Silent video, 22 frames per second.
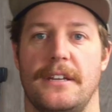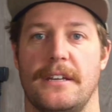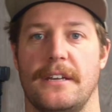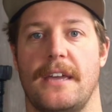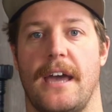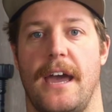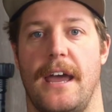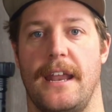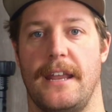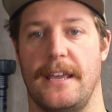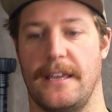
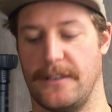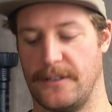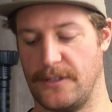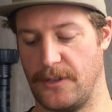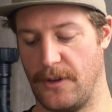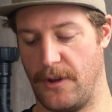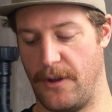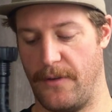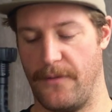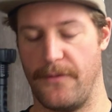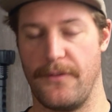indicating
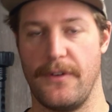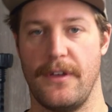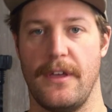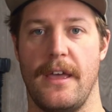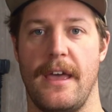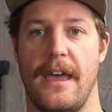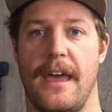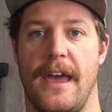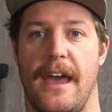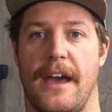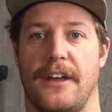sort of
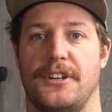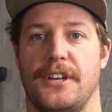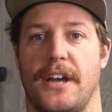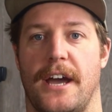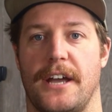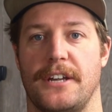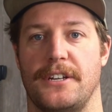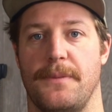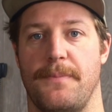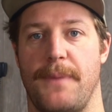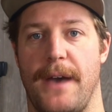how
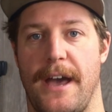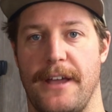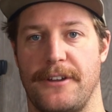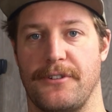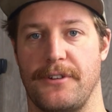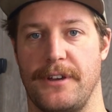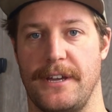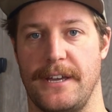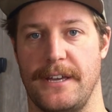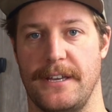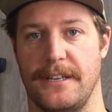charged your
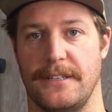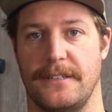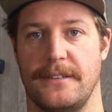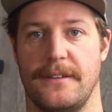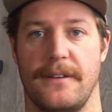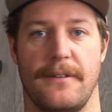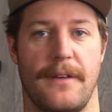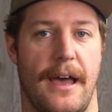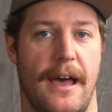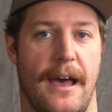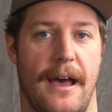battery
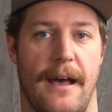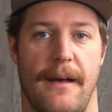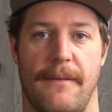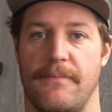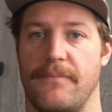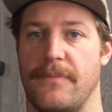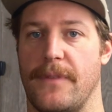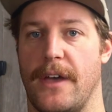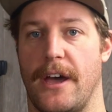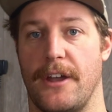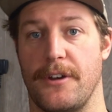is,
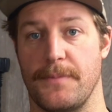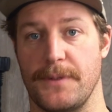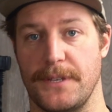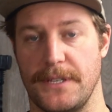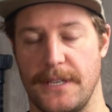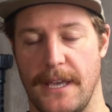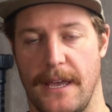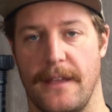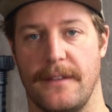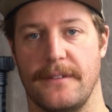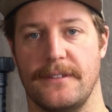
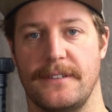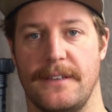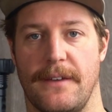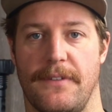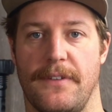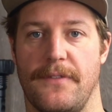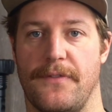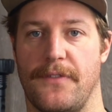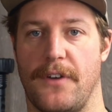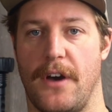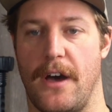100%,
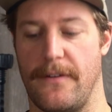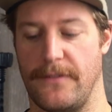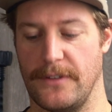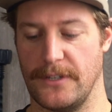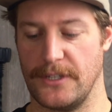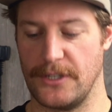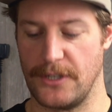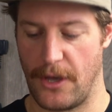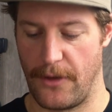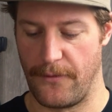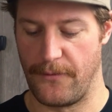75
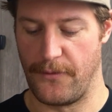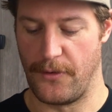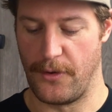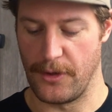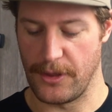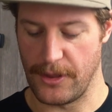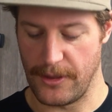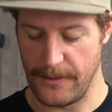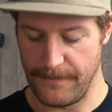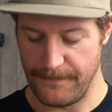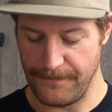and so
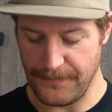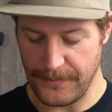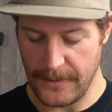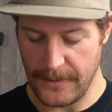forth.